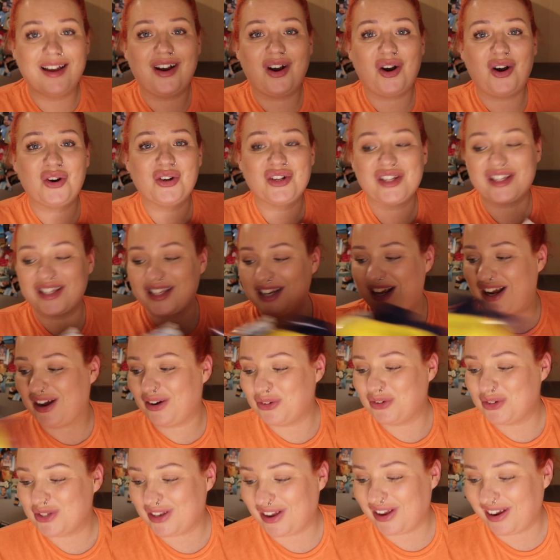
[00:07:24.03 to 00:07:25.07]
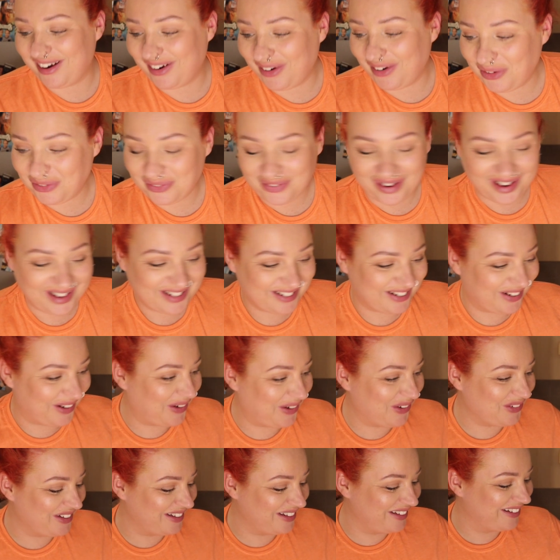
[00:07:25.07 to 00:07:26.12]
Honestly, I was like, oh
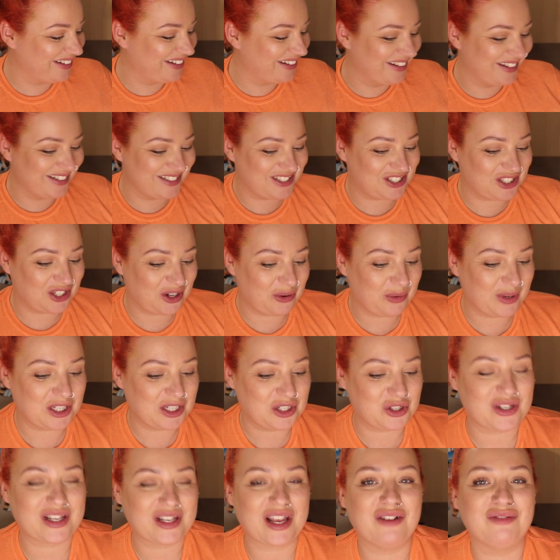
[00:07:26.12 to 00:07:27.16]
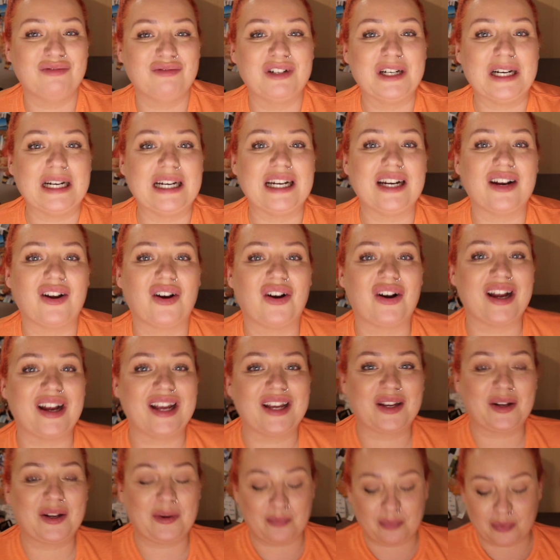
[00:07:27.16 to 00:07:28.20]
my God. Do you know when you just get really
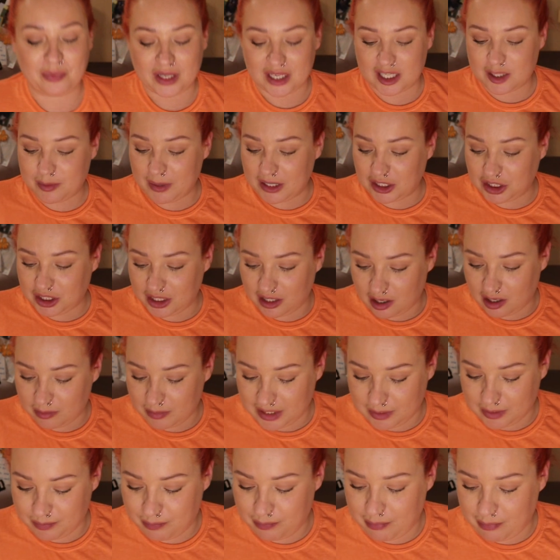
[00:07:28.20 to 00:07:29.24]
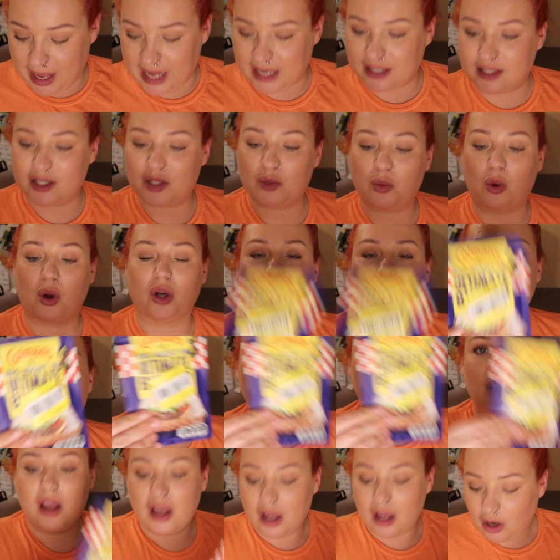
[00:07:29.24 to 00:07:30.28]
like, especially like me pence
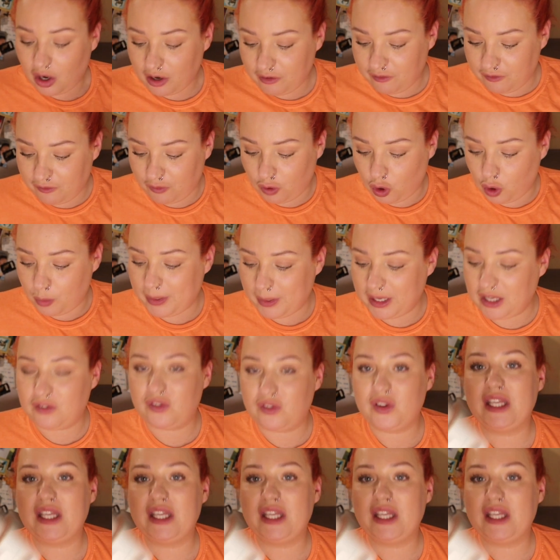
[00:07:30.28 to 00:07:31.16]
ones, like 4p for